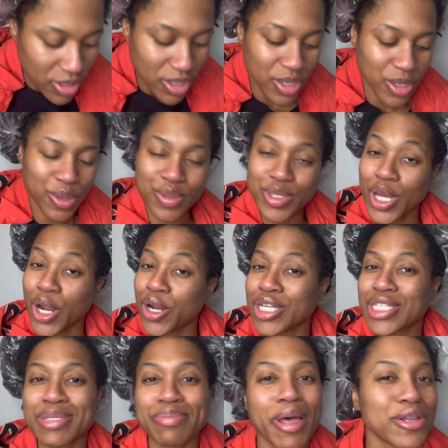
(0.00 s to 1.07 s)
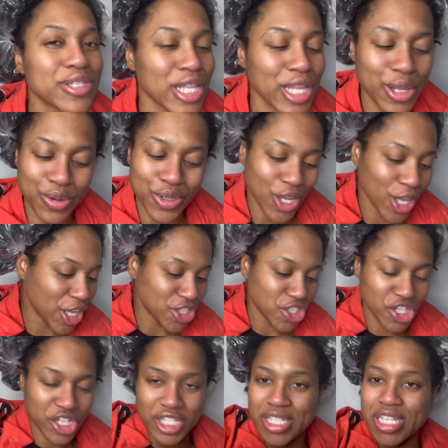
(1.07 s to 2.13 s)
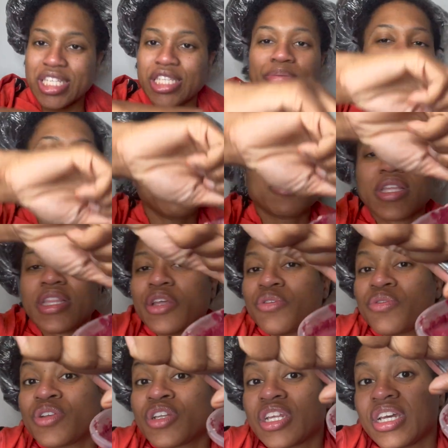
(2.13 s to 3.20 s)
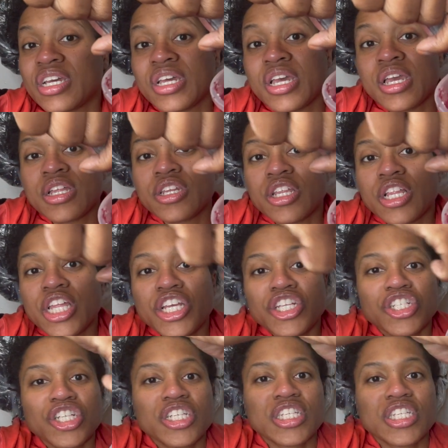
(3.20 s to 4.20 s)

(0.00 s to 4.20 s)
Oh, sorry, it smells a little delicious. This smells a little delicious.